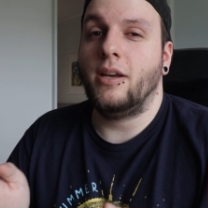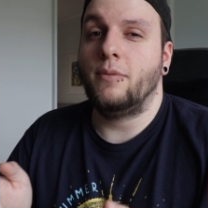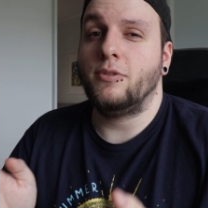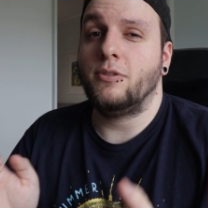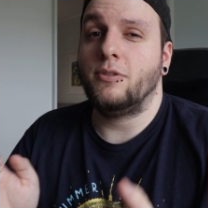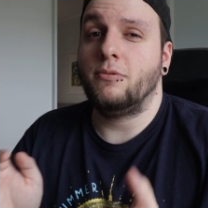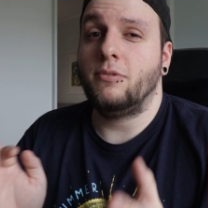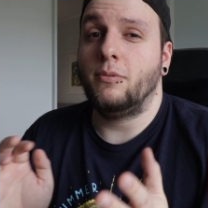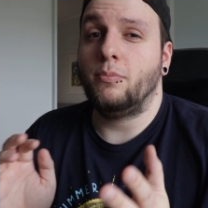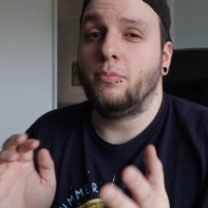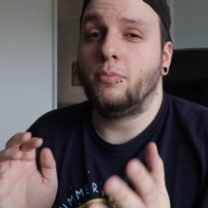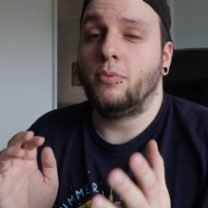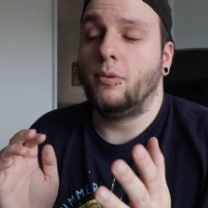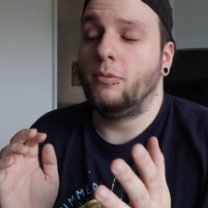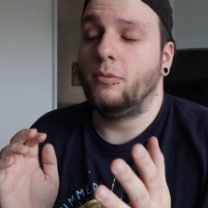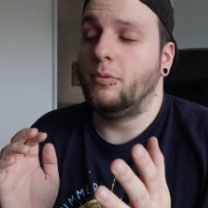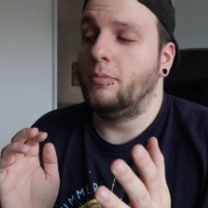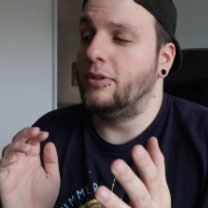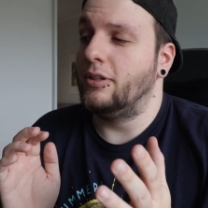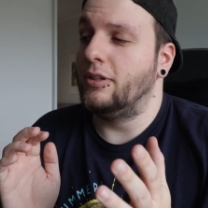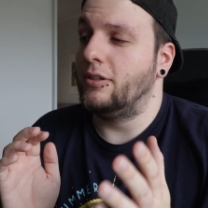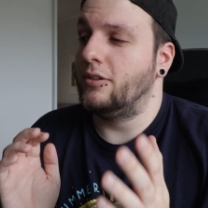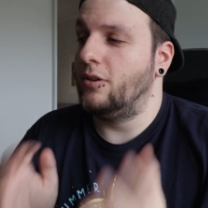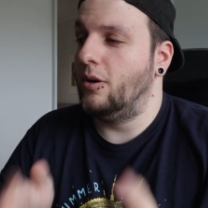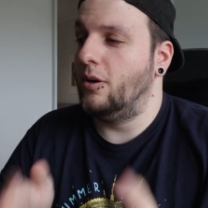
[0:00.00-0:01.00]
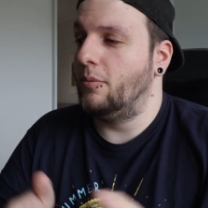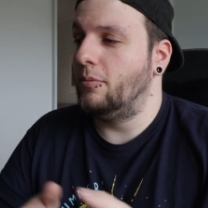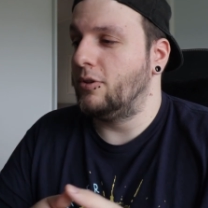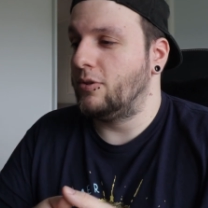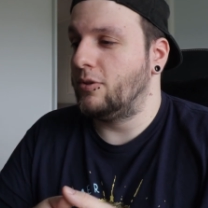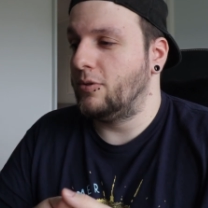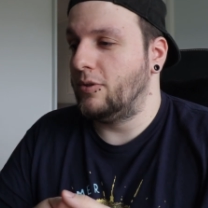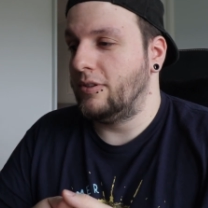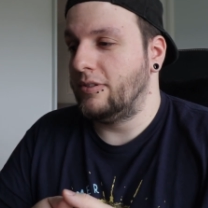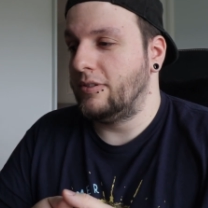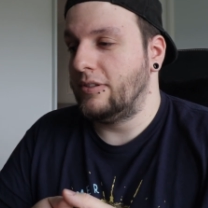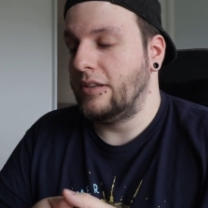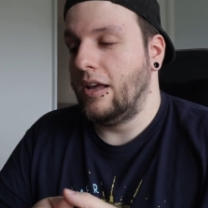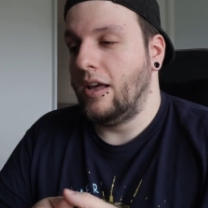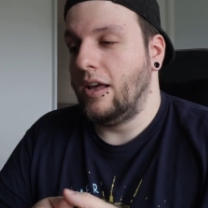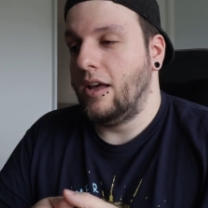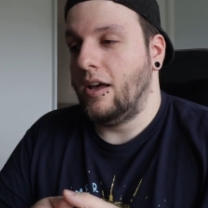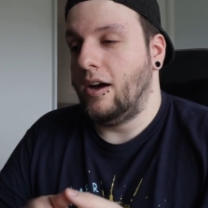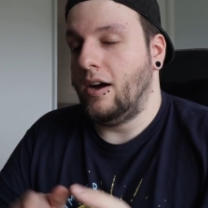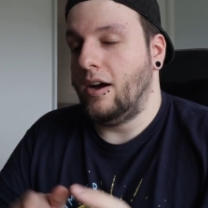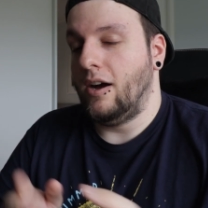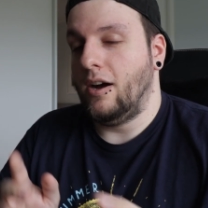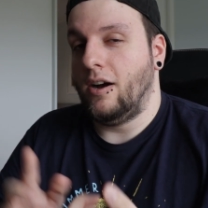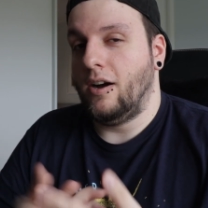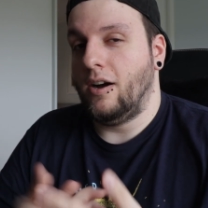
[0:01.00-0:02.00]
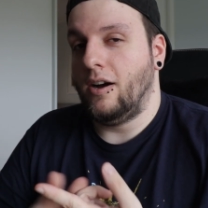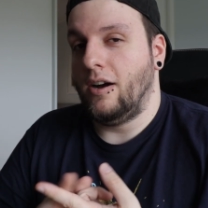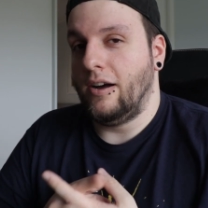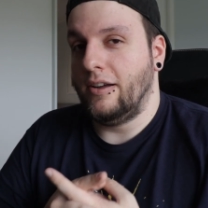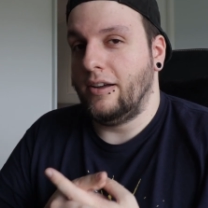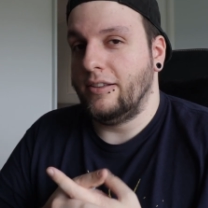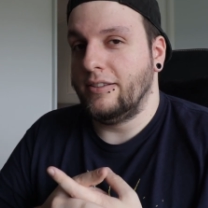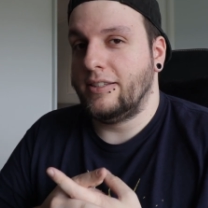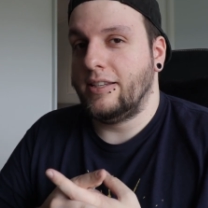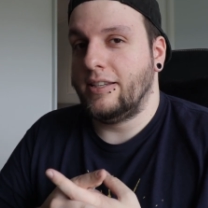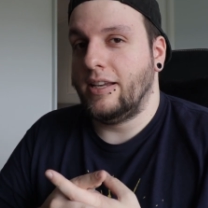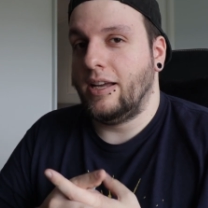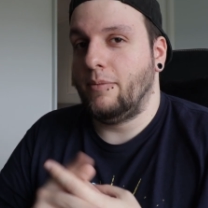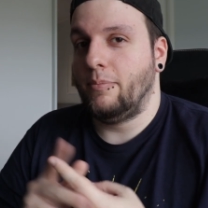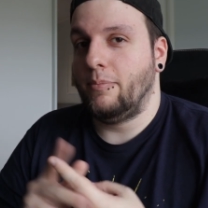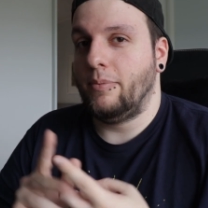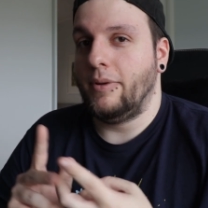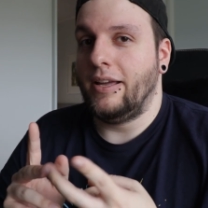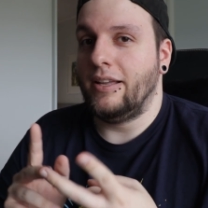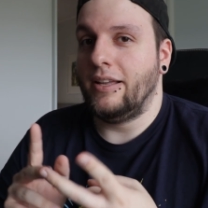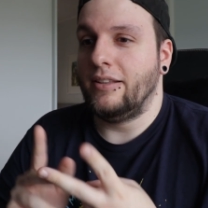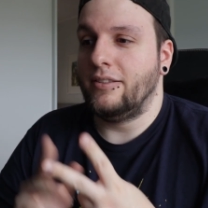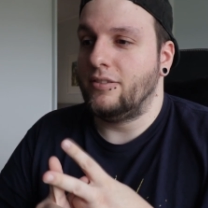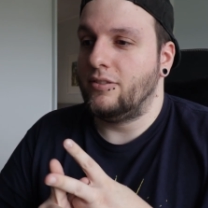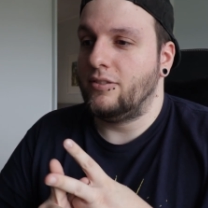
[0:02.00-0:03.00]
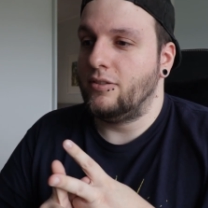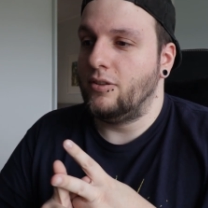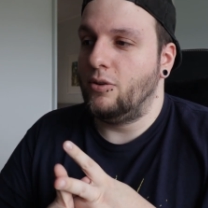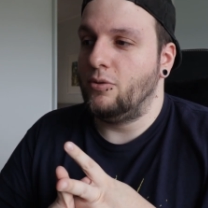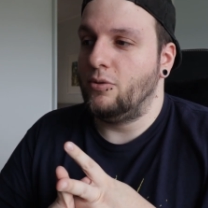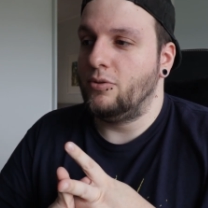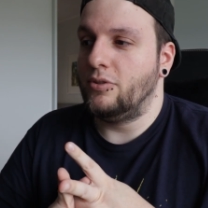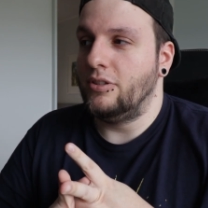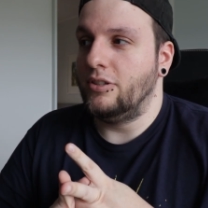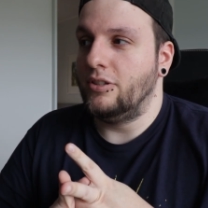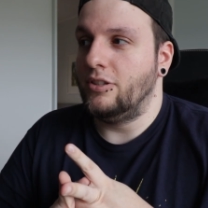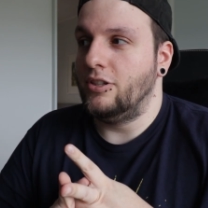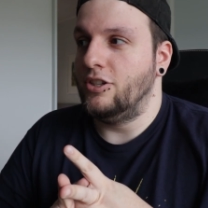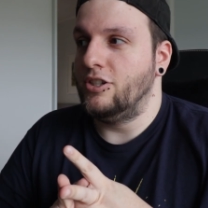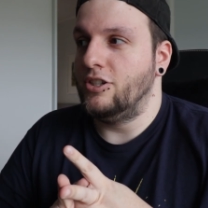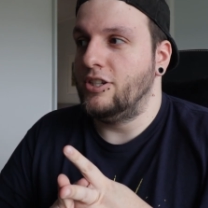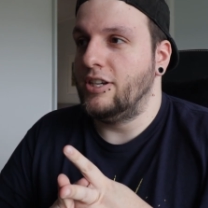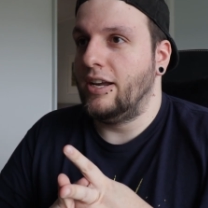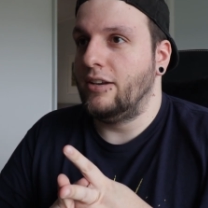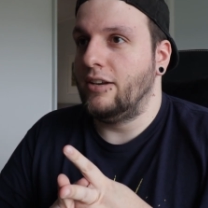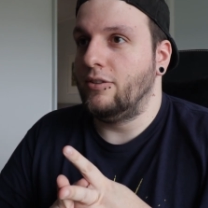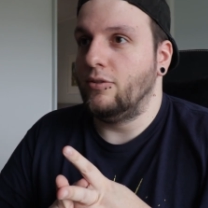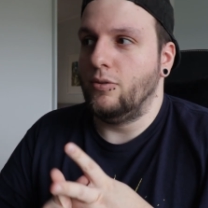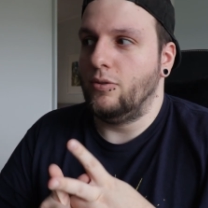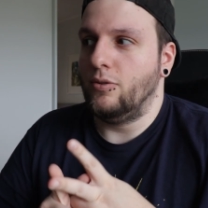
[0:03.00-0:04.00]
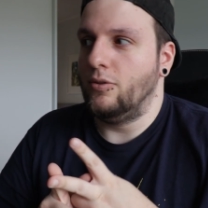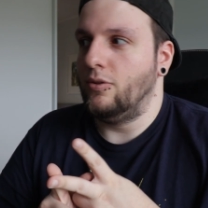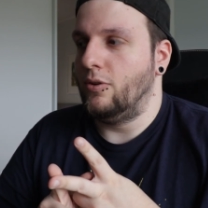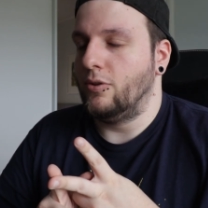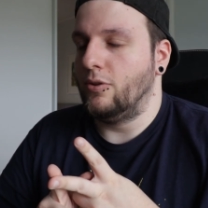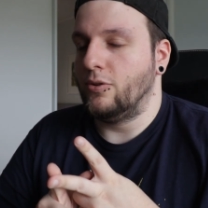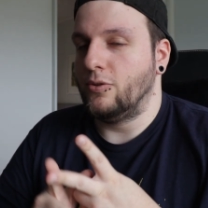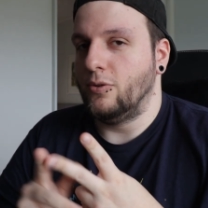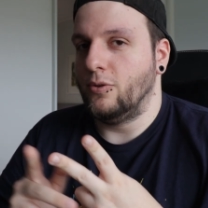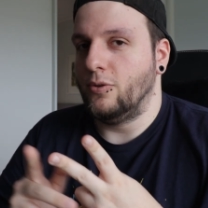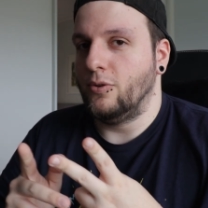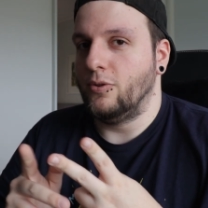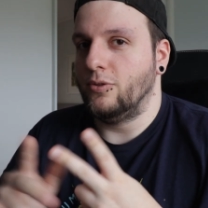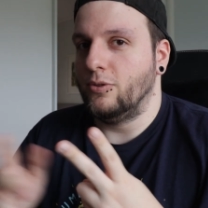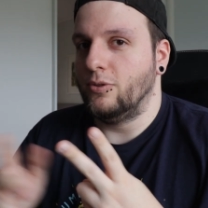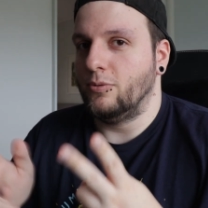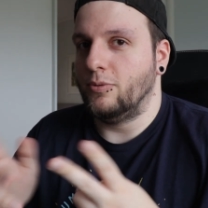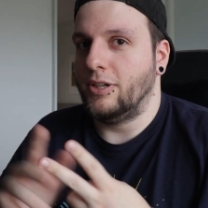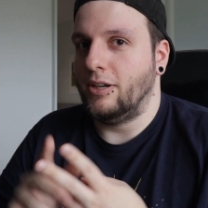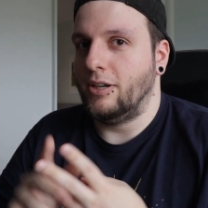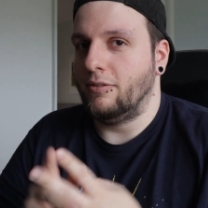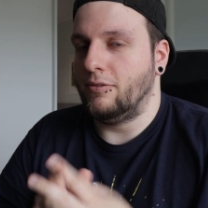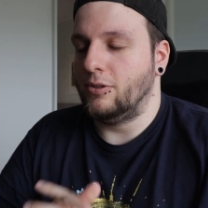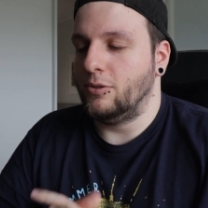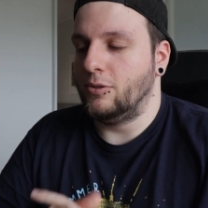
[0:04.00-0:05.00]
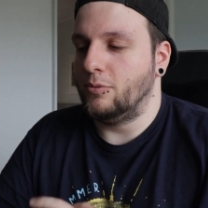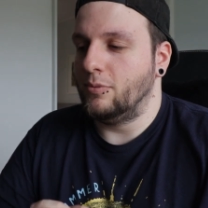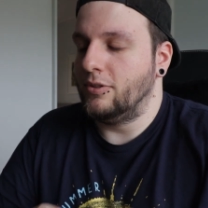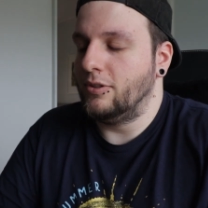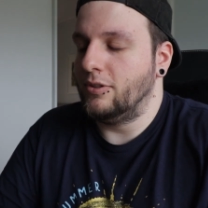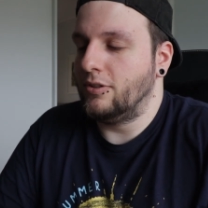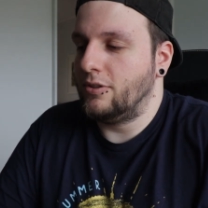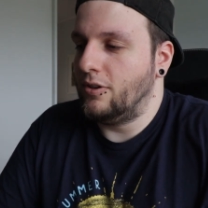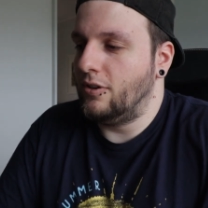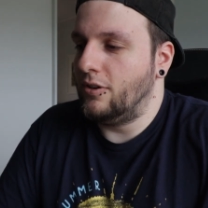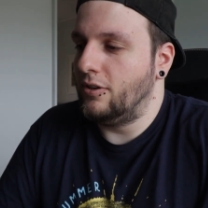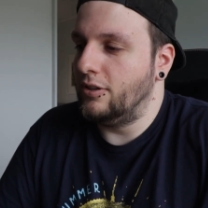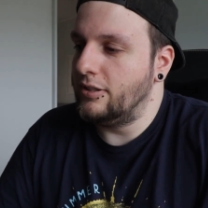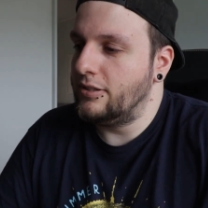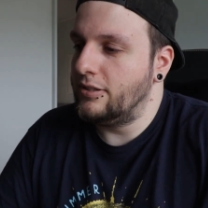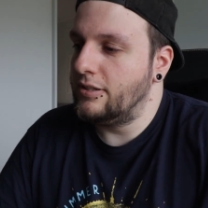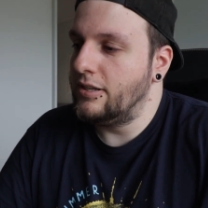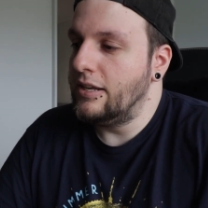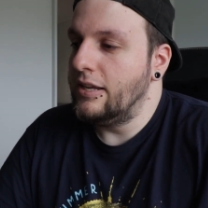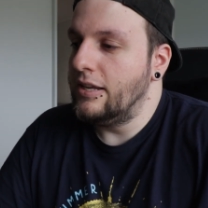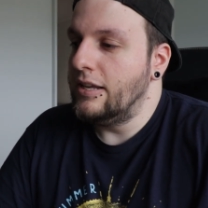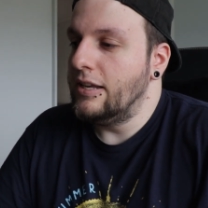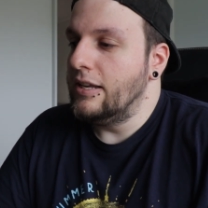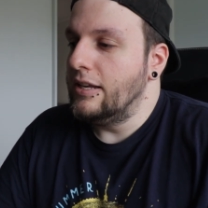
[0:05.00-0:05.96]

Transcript: names we'll probably come across are Untap and OCTGen or Octagon or whatever you want to call it.